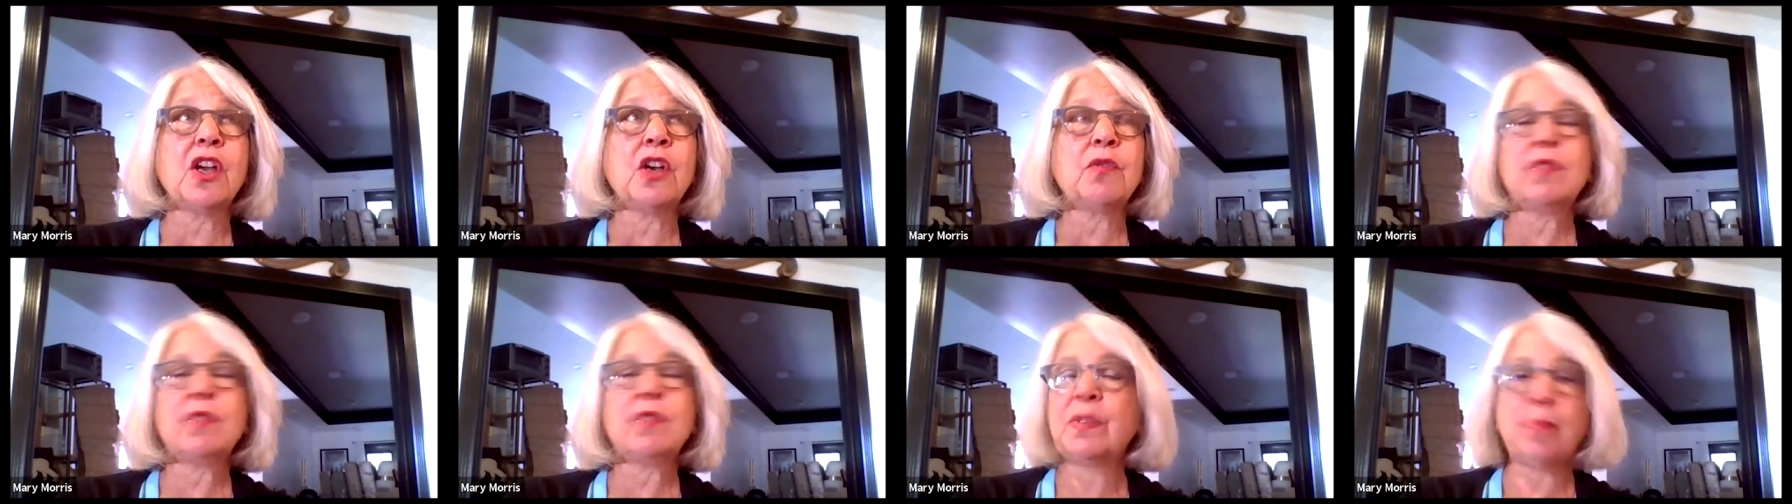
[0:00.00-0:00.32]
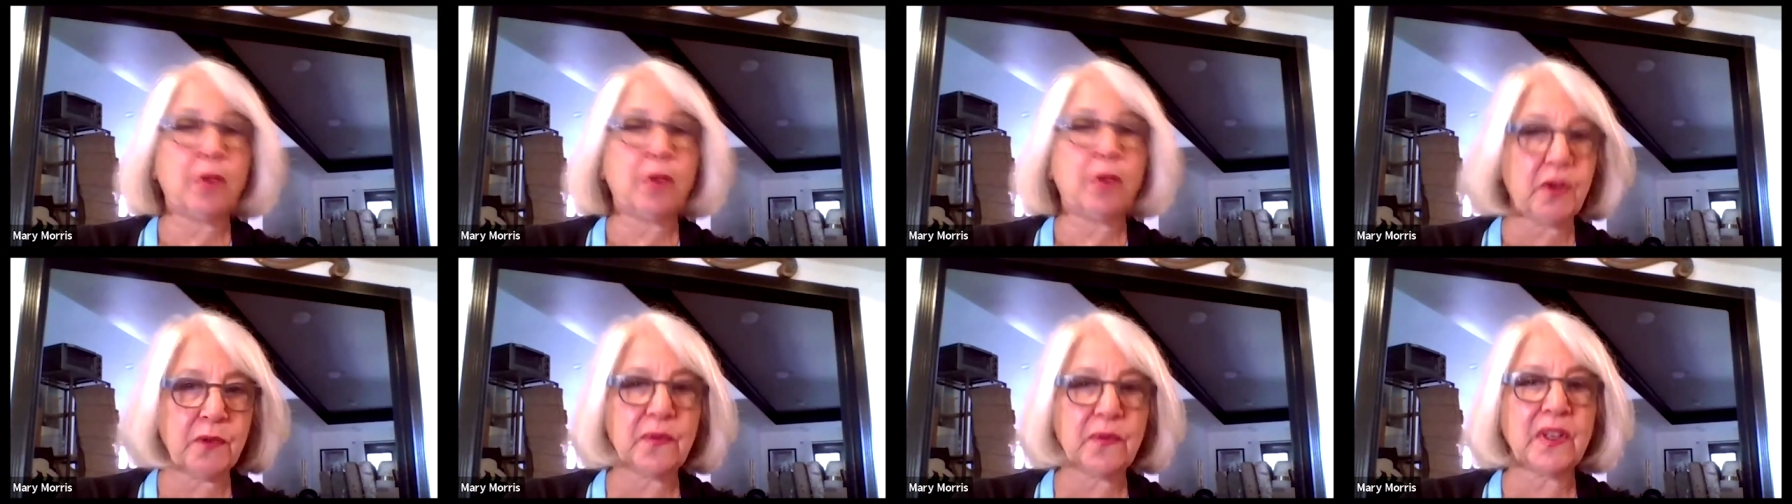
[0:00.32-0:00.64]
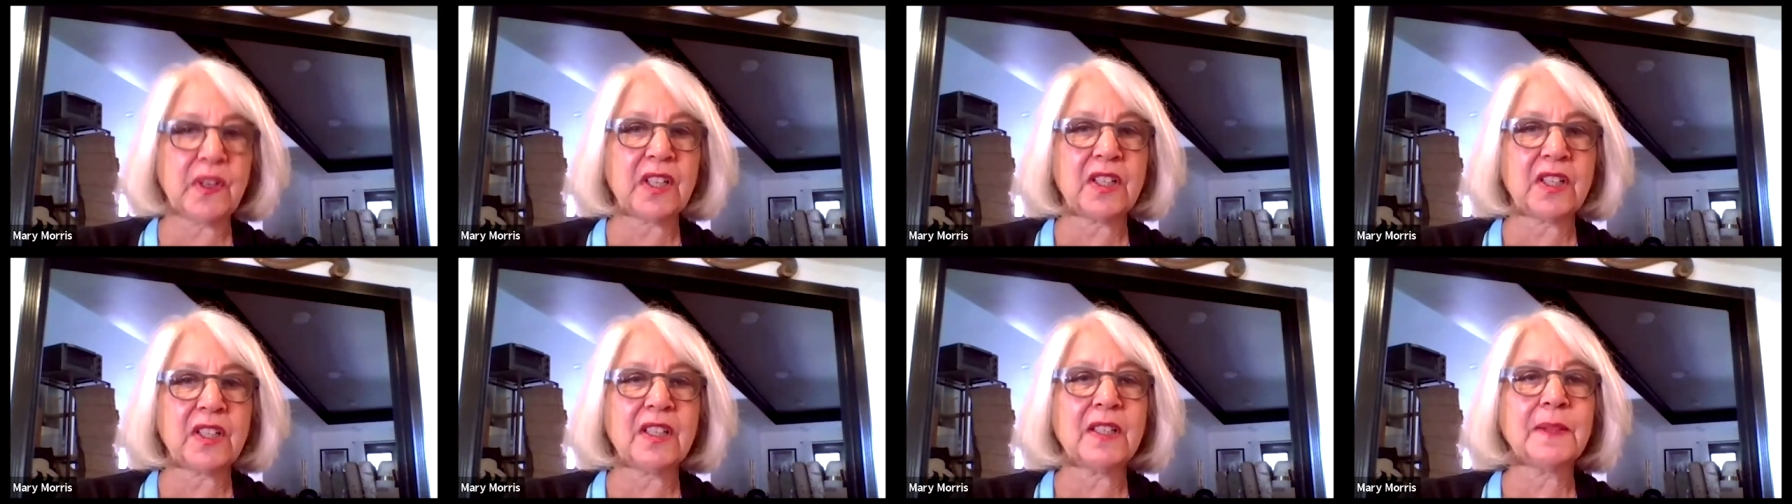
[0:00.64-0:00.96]
was
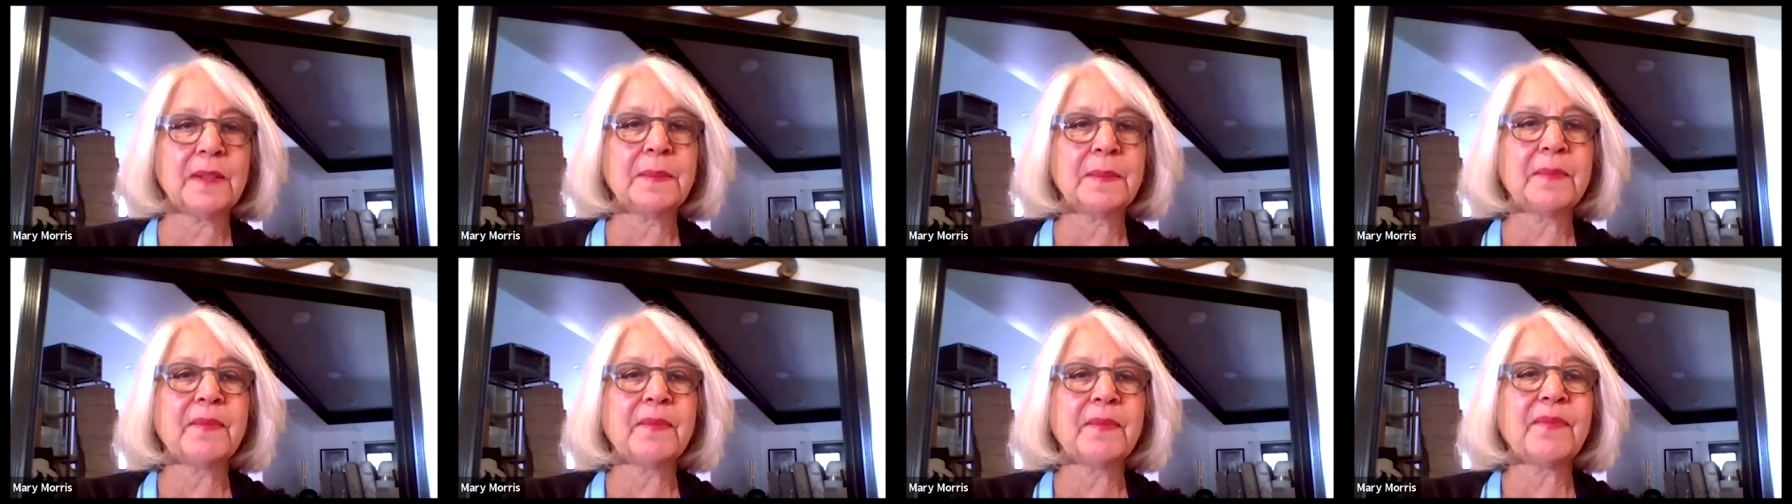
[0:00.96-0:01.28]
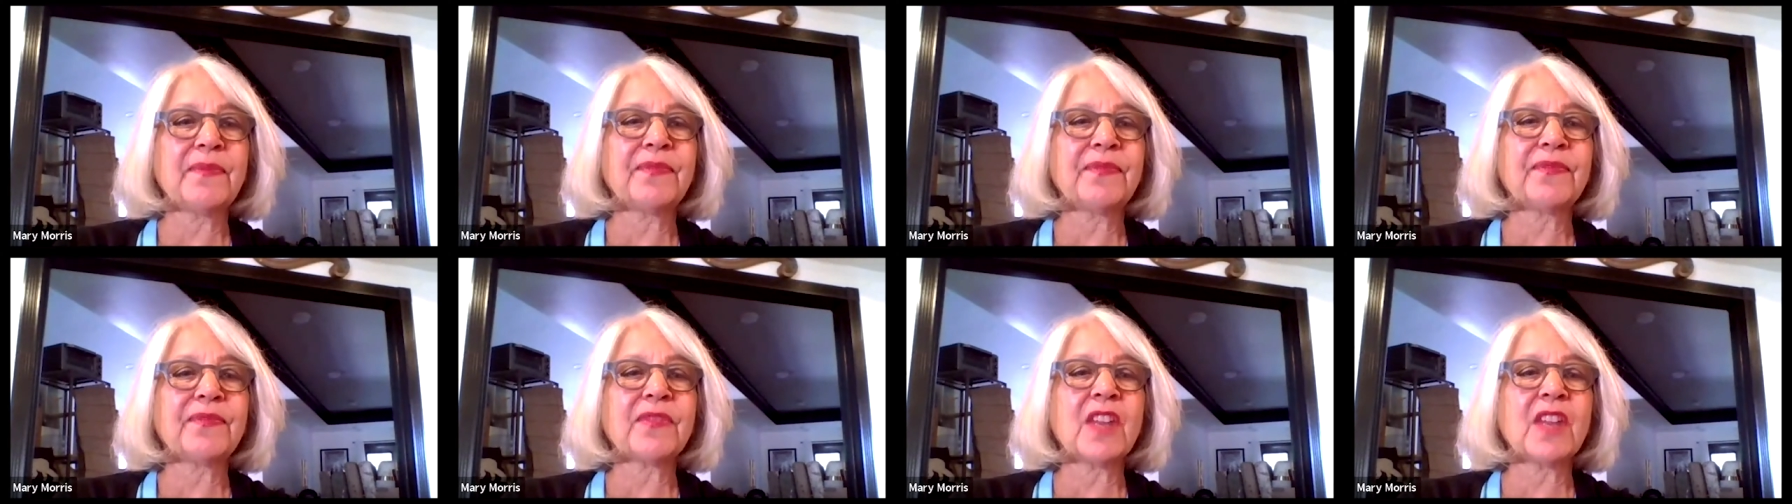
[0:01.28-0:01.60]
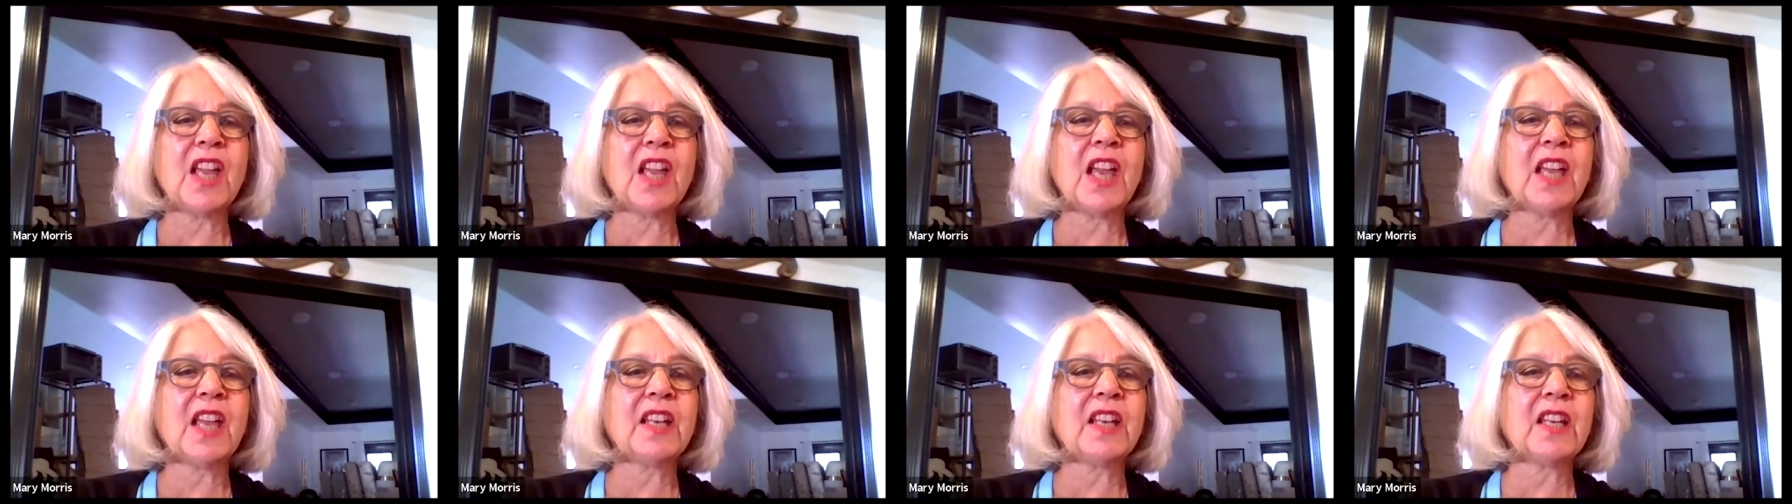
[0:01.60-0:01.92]
perfect
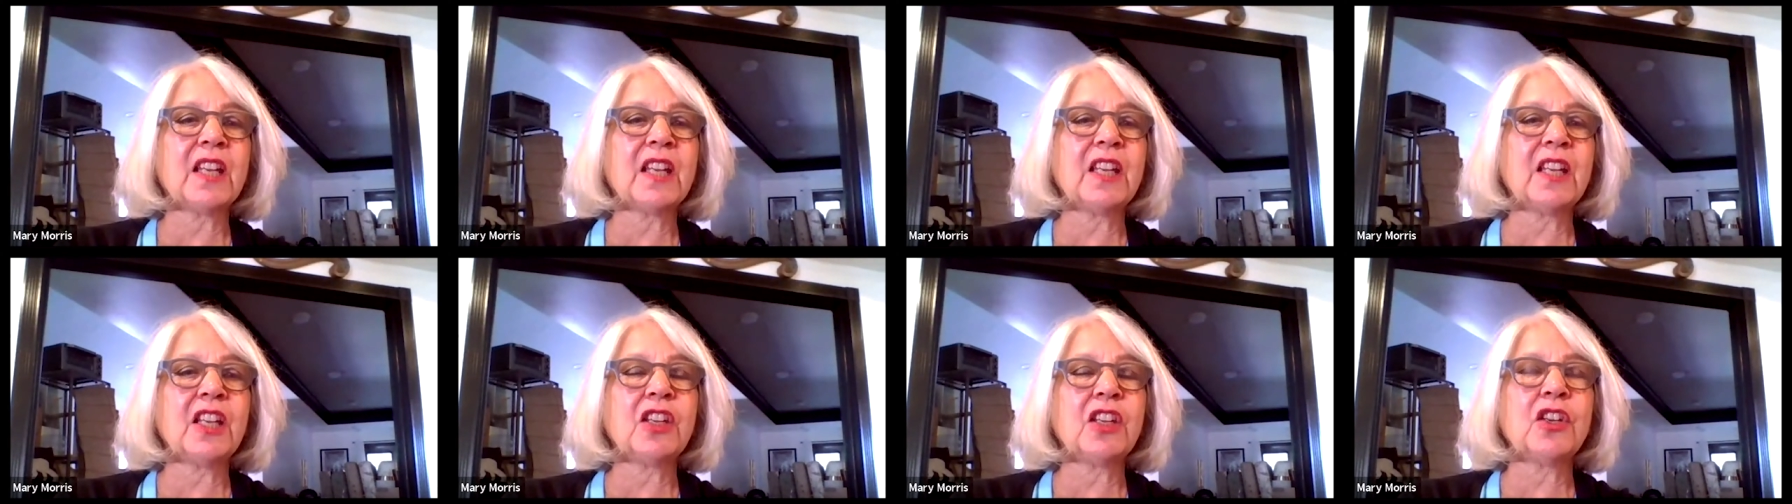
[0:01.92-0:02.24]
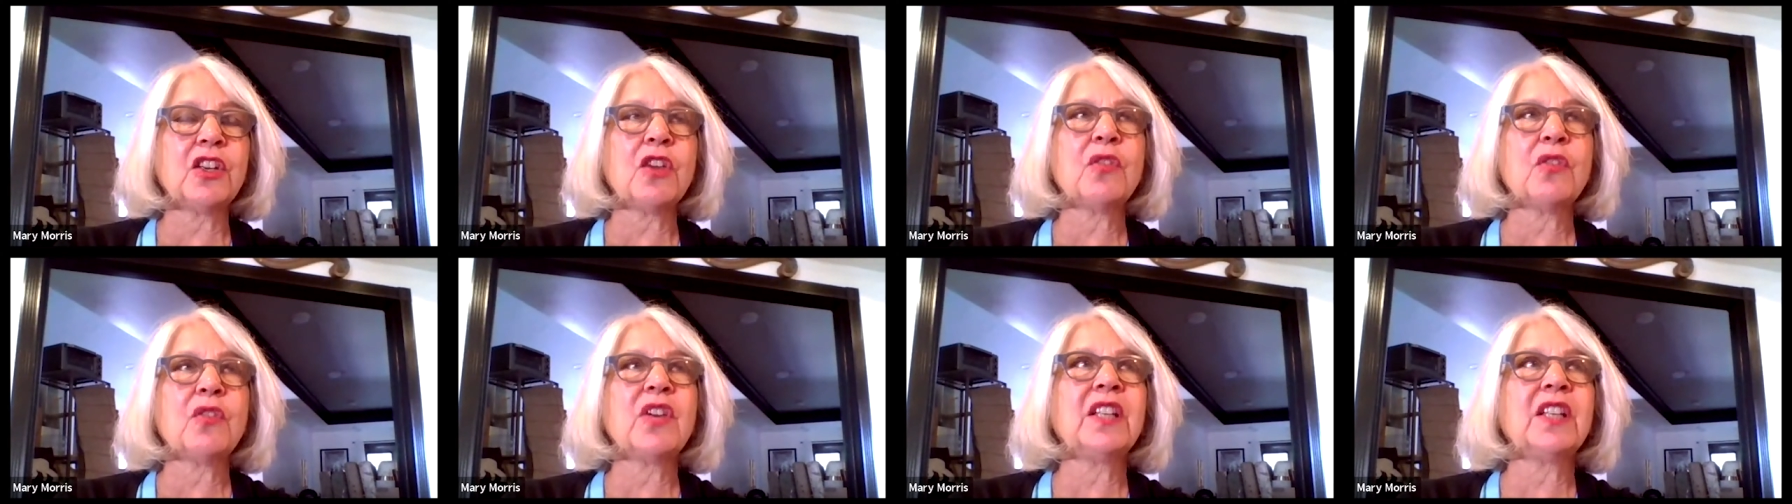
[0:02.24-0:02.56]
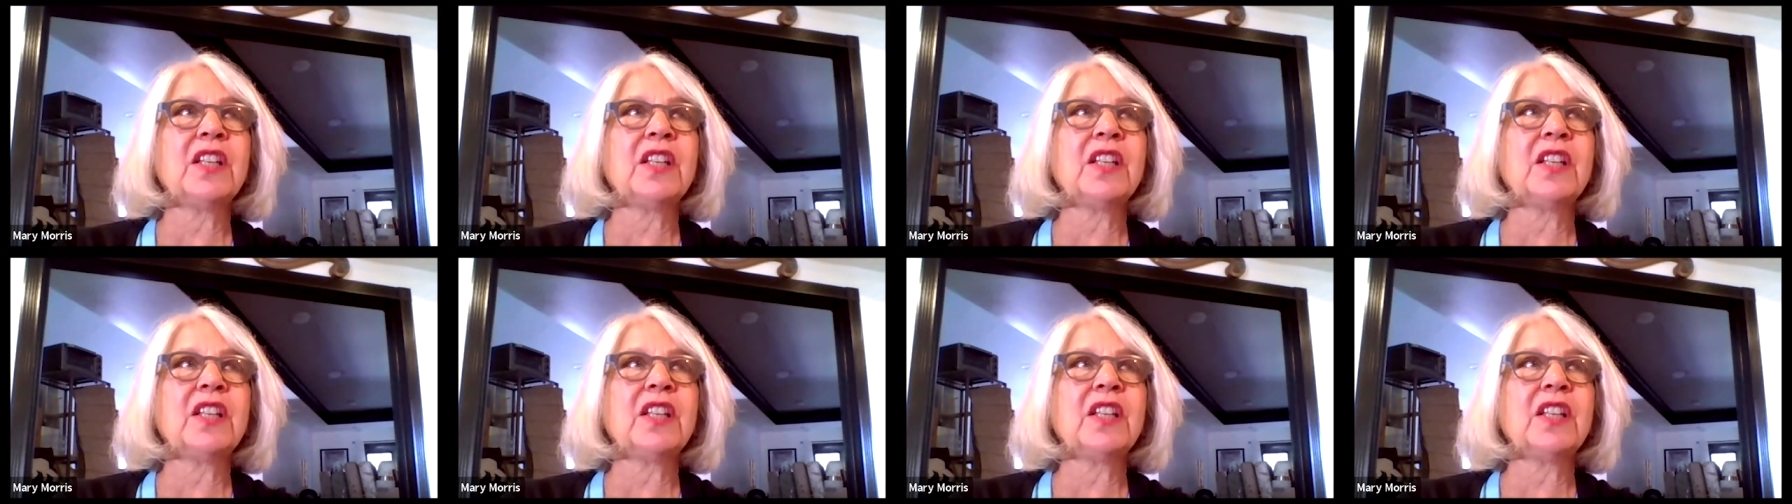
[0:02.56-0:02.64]
and you know it,